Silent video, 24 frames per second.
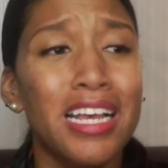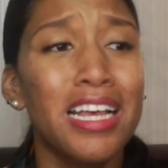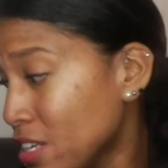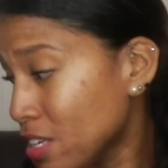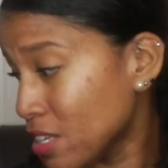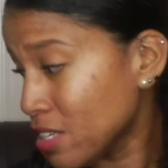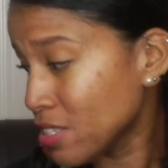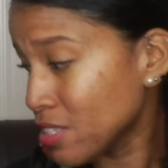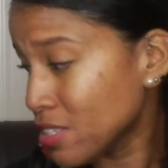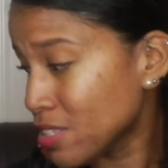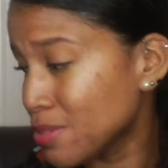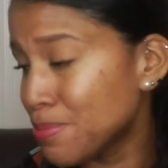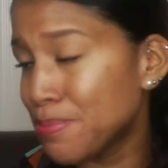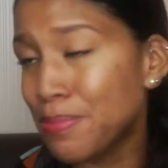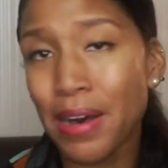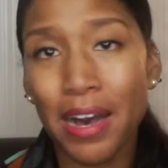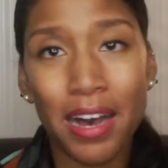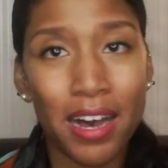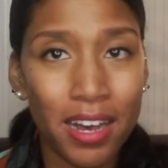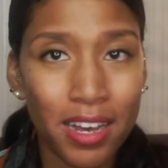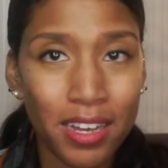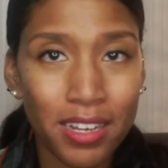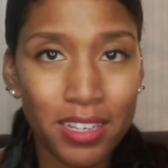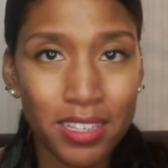This
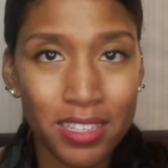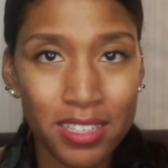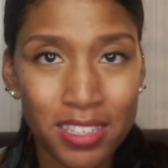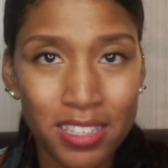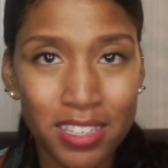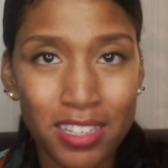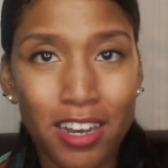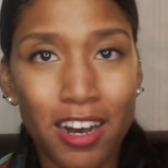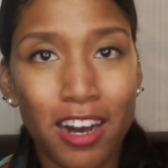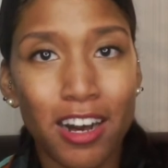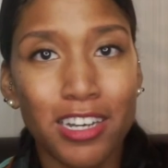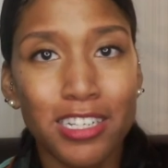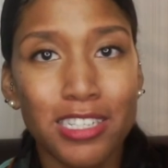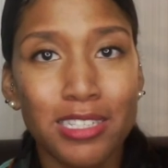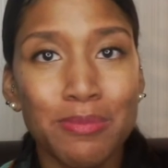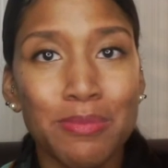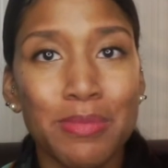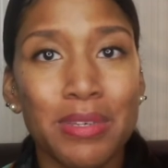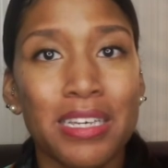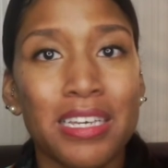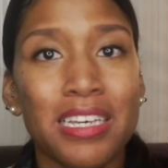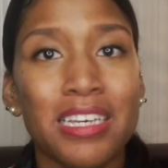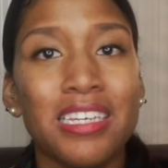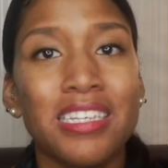box cost
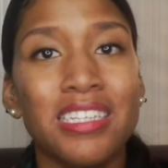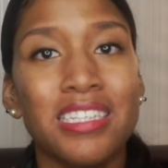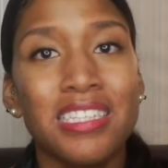me